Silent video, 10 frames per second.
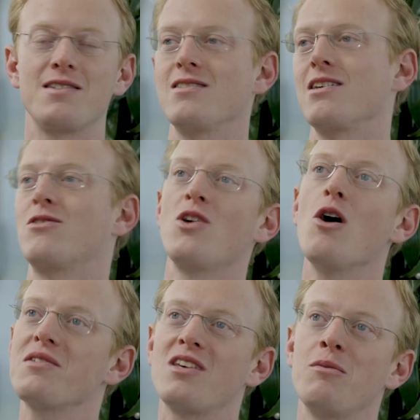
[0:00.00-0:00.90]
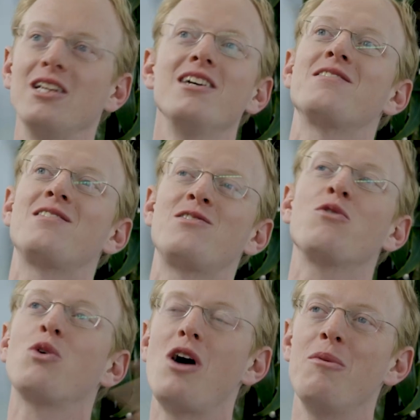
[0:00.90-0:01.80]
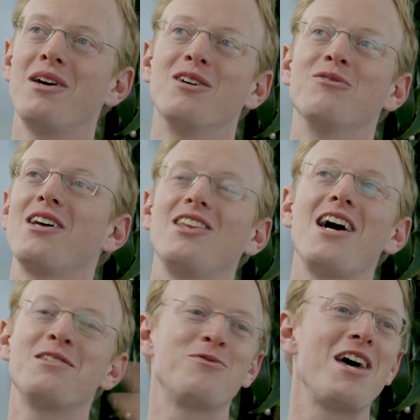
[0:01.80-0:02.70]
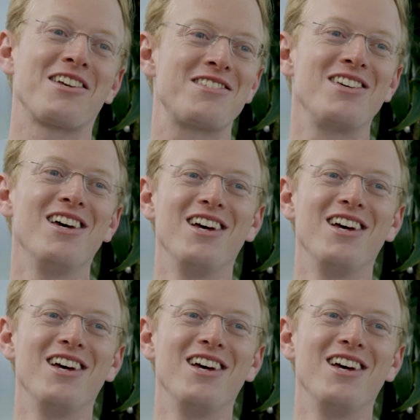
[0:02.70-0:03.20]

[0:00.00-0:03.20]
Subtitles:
It's like, there's always going to be a list. It's overwhelming of like lines of text,